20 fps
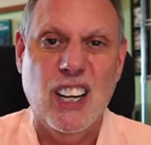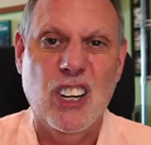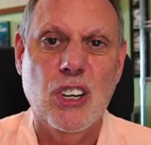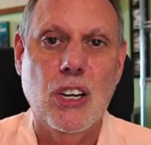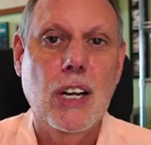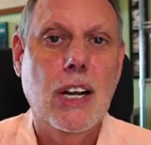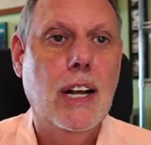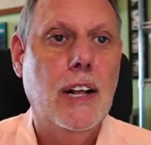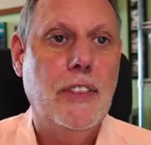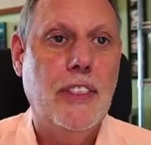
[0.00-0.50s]

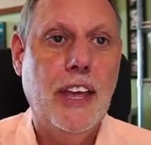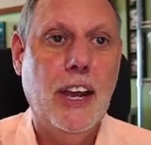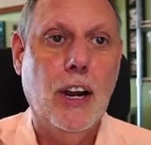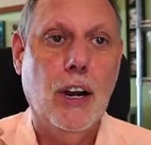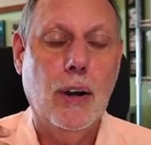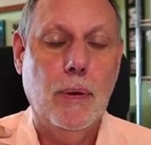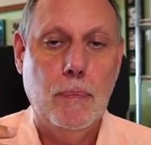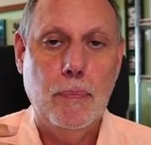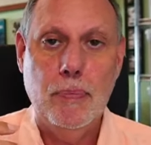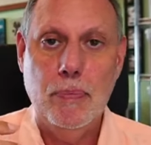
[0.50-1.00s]
They're, they
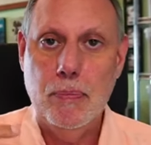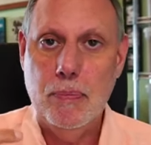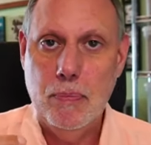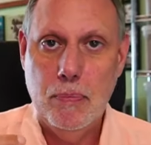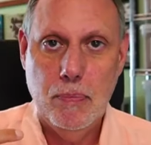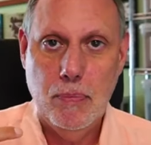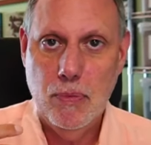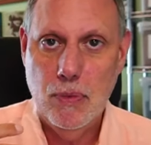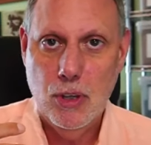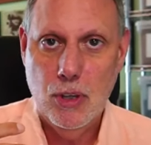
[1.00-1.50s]
are
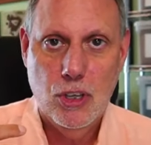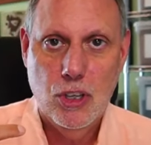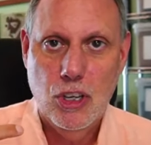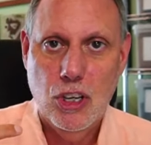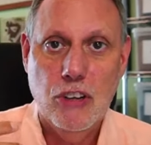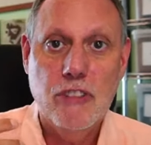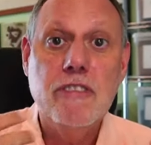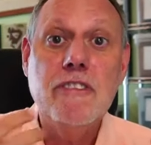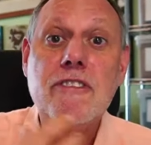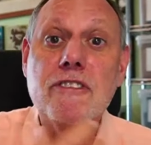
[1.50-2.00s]

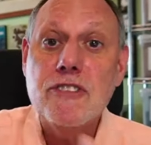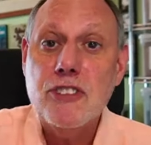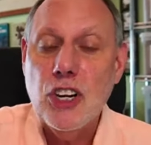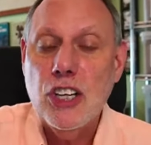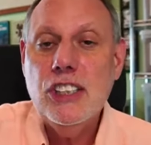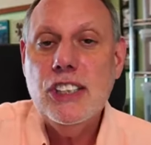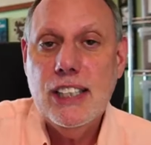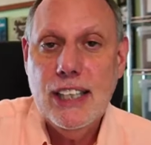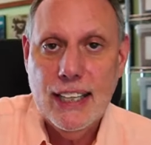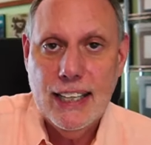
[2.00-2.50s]

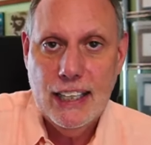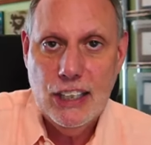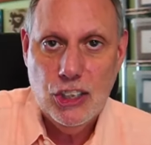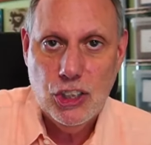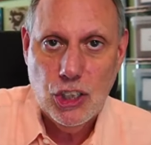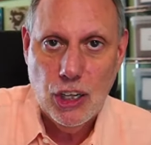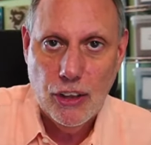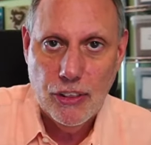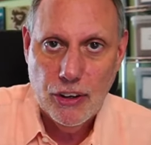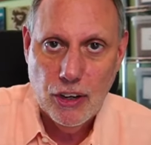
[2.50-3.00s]
confronting
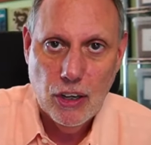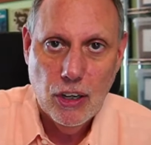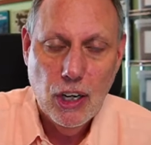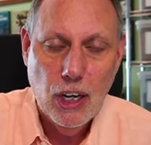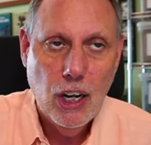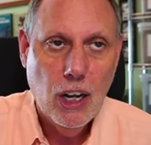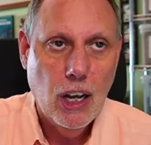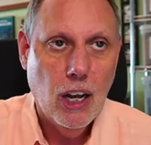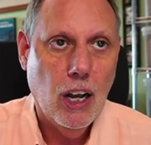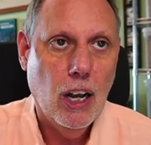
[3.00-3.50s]
each other,
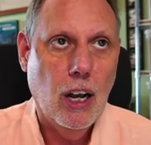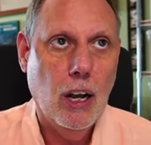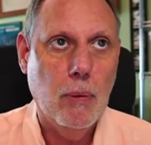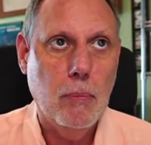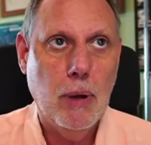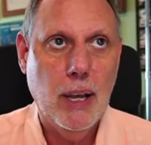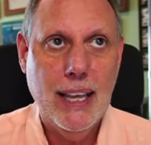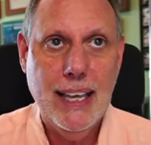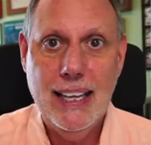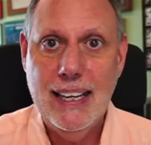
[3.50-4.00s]

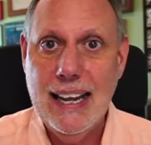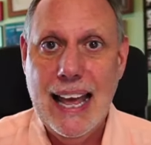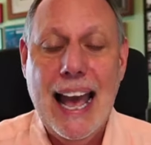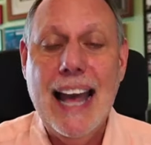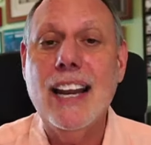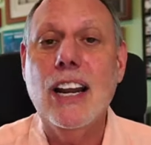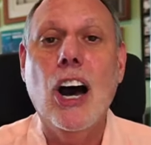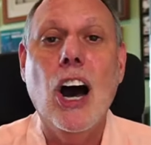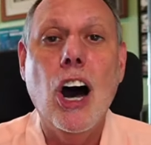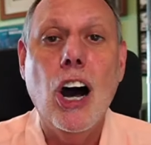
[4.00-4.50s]
um, in,
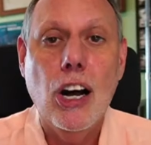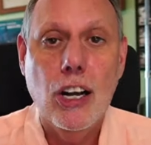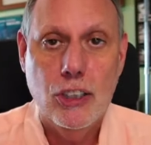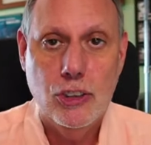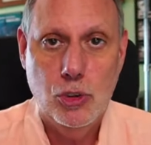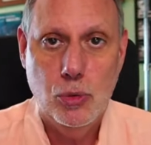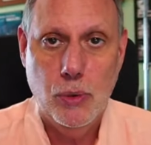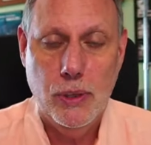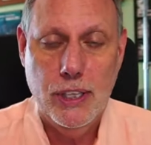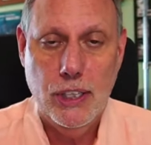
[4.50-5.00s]
at
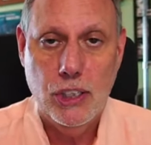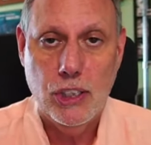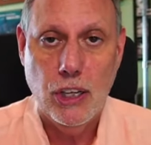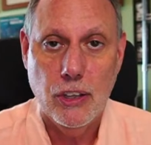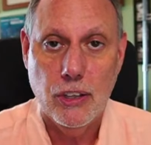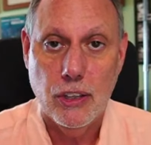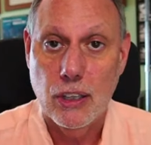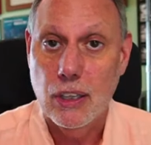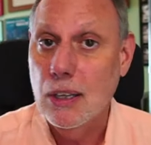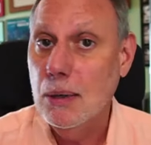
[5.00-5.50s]
odds with
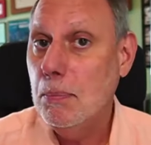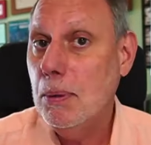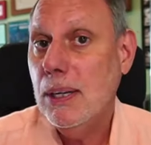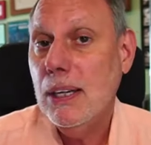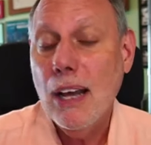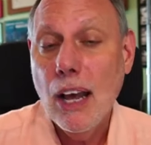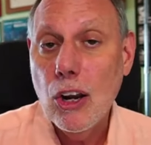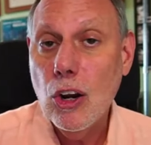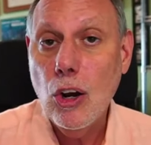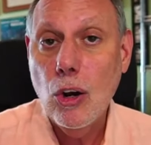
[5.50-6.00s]
other,
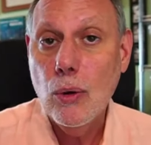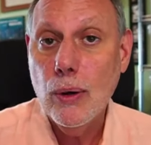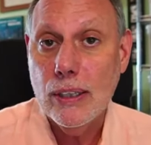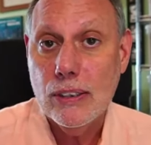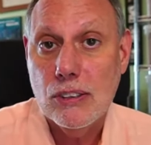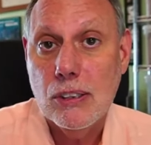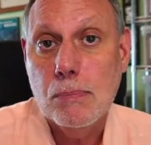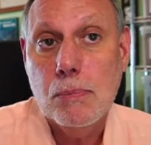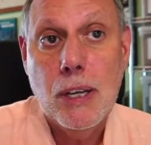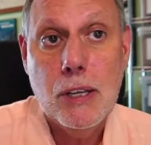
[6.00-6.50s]
but not
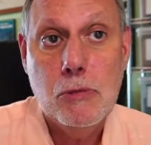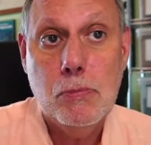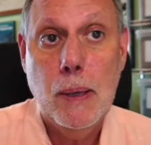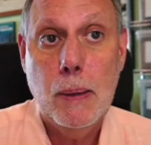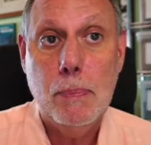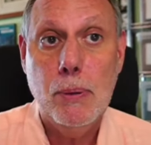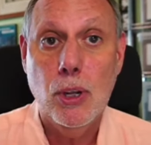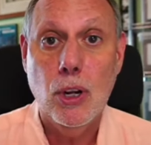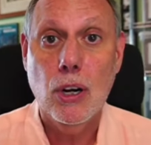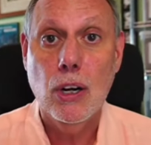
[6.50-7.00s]
always. Sometimes
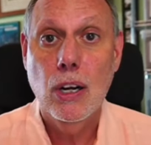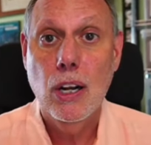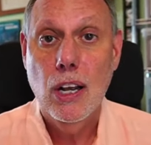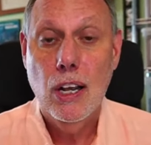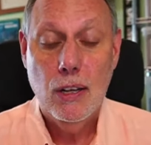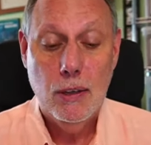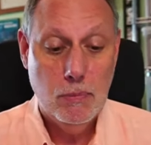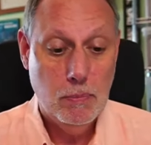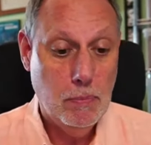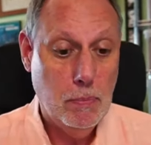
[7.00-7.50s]
people are
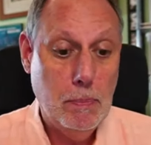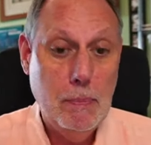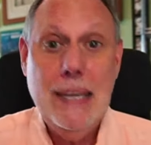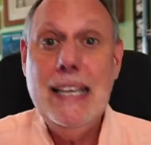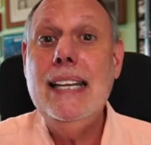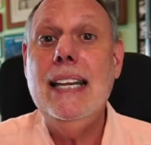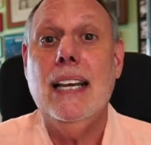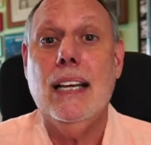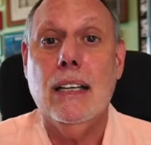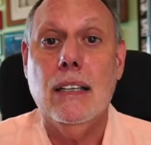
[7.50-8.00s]

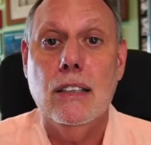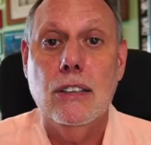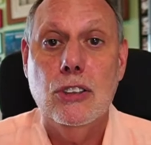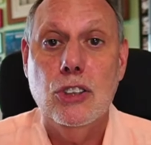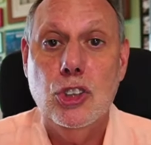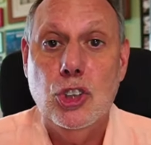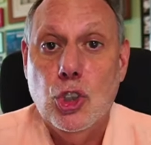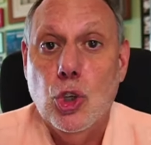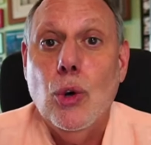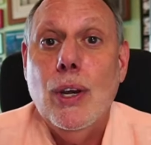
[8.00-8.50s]
meeting,
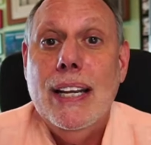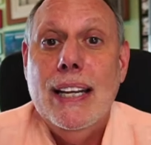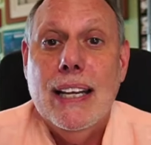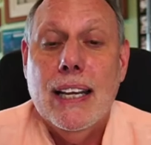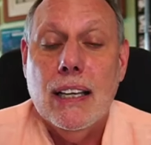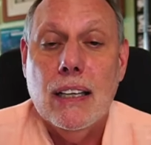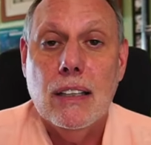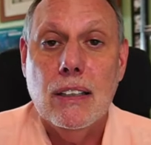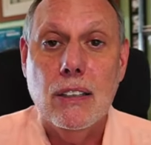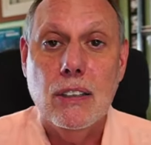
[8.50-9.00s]

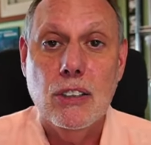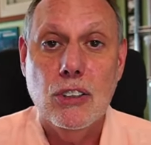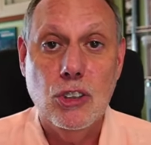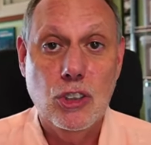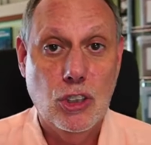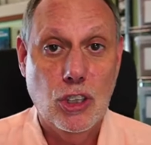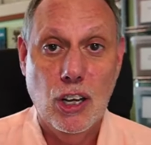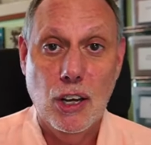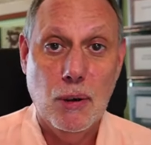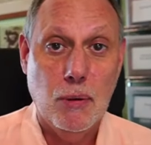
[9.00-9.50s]
joining,
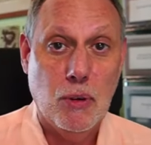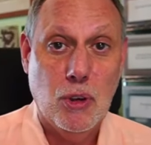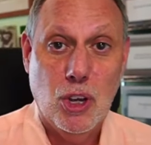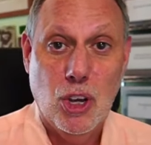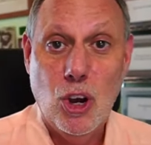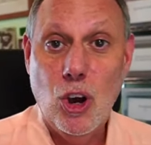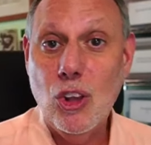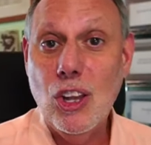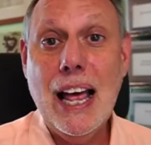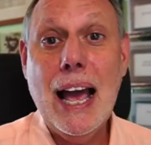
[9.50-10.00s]
uh,
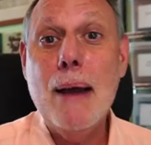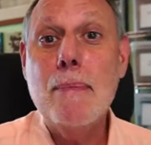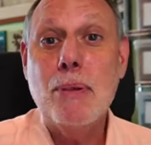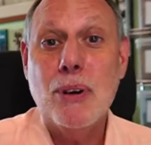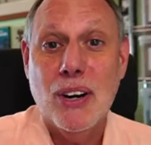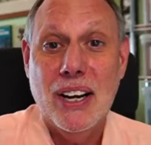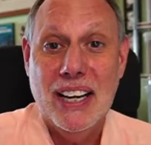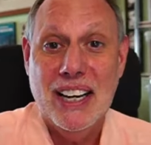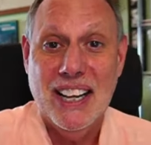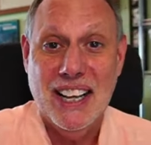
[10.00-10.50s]

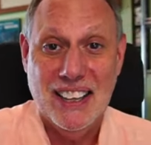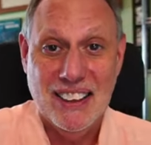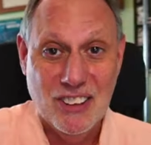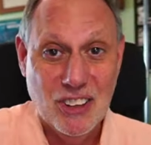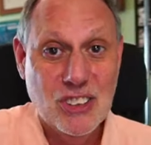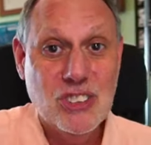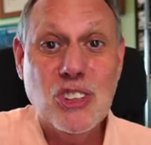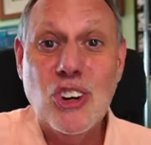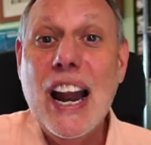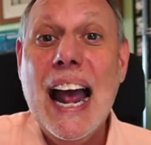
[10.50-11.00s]
collaborating
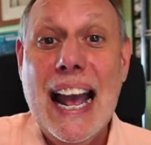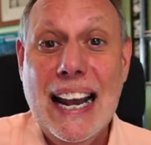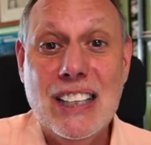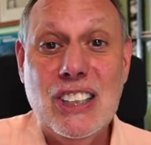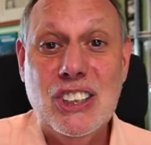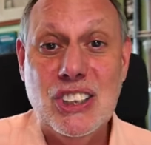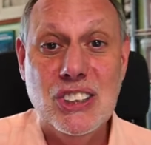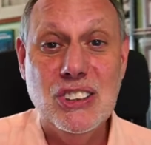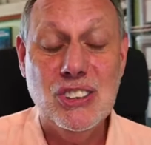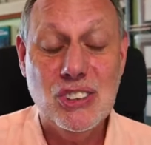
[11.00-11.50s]
those are
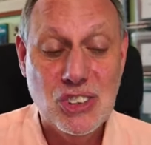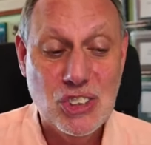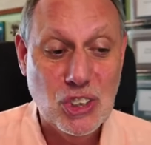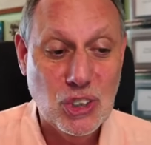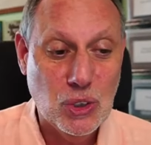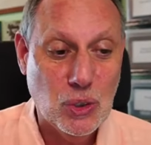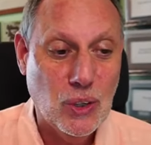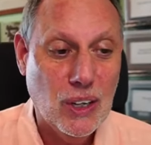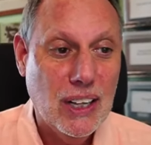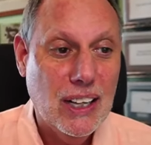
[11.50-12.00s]
actions
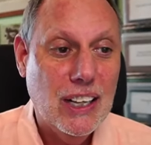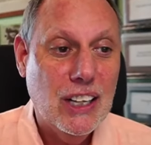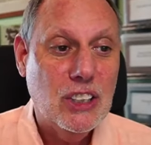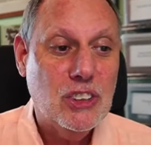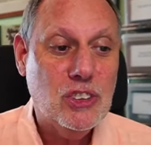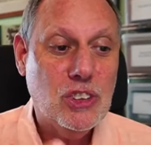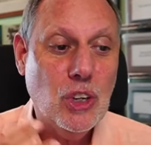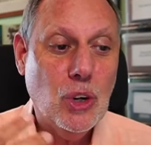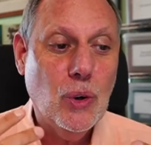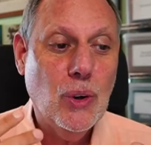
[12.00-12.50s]
too
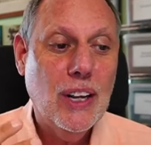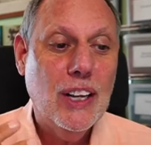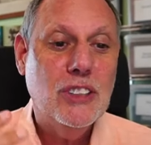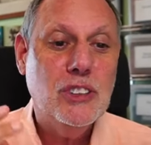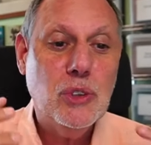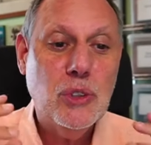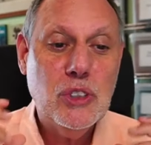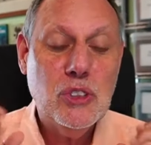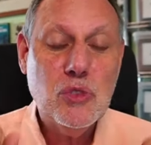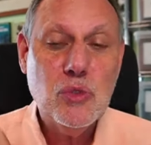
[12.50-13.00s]
so
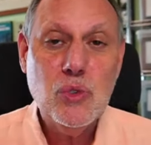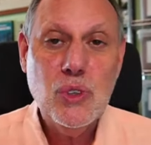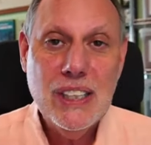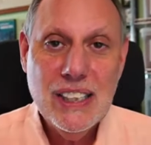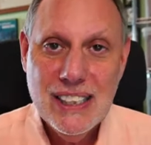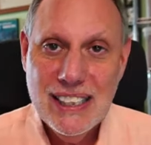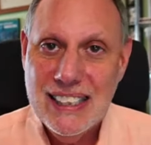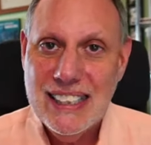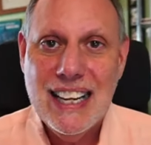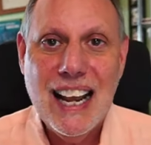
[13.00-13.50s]
so it's
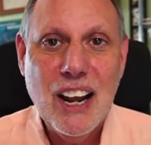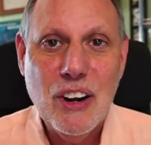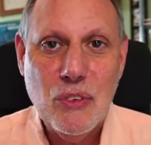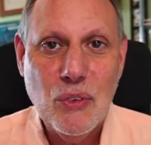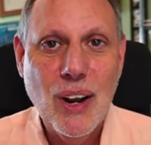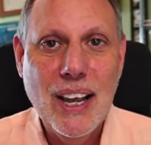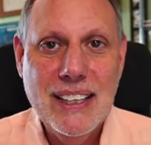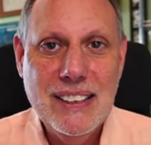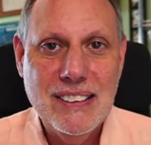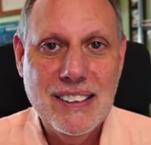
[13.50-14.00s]
really
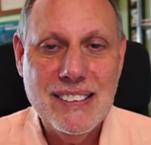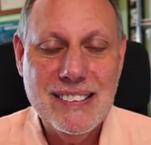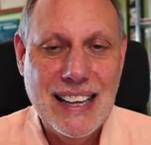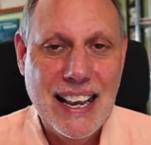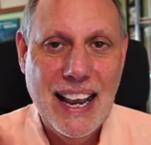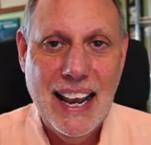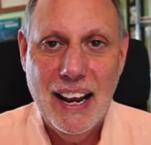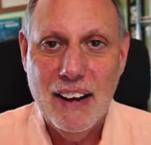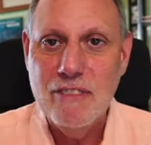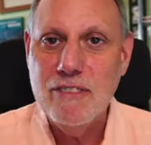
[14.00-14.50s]
not right to
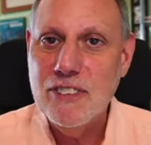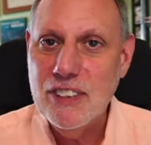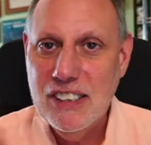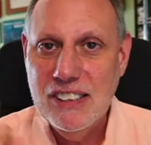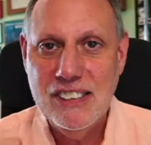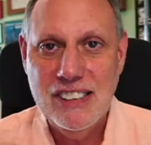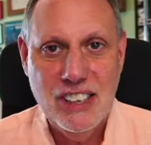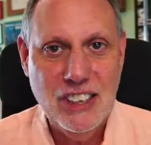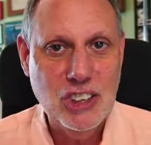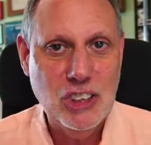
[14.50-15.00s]
say
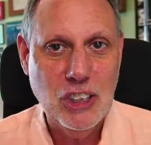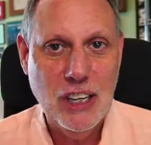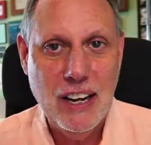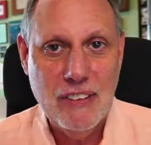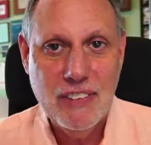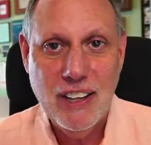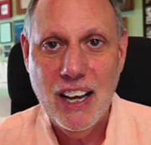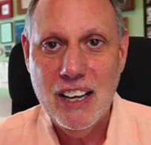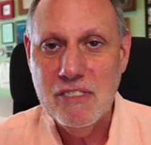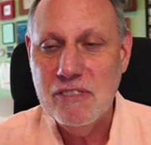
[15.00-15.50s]
every scene should
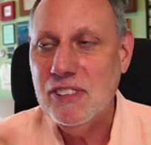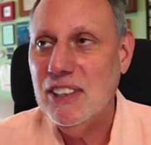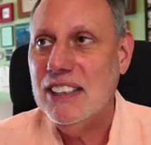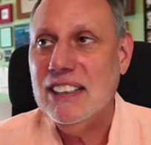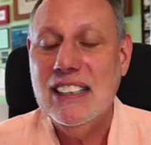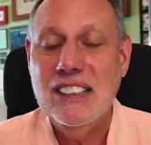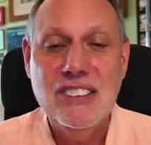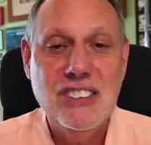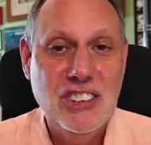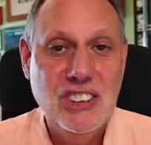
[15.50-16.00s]
have
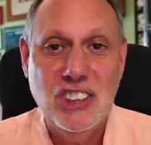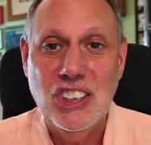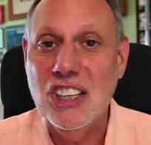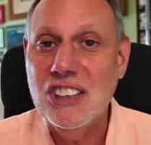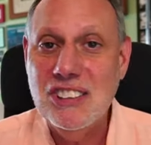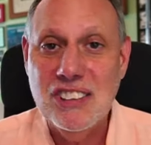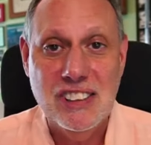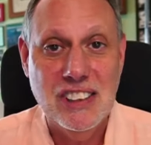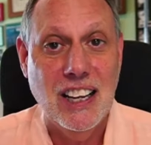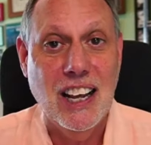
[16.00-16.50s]
conflict it's
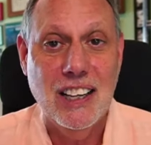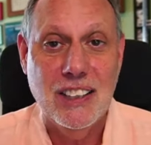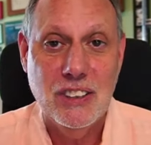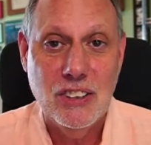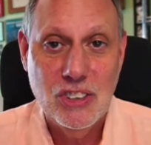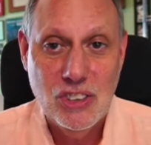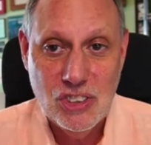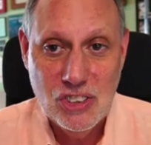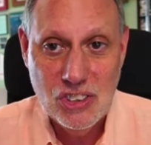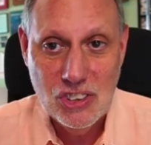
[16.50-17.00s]
just
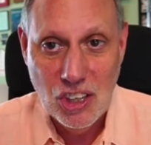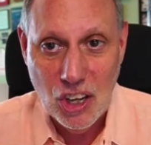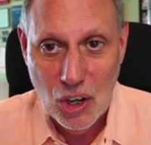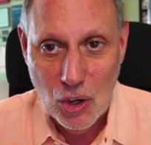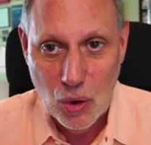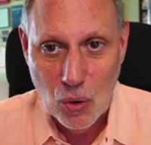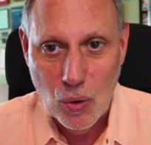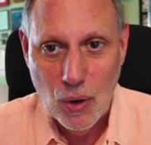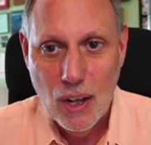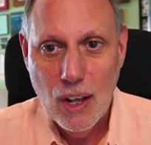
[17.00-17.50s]
not
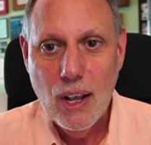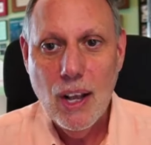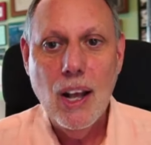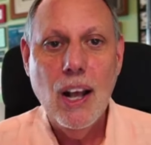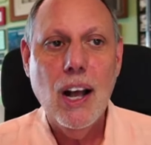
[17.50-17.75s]
so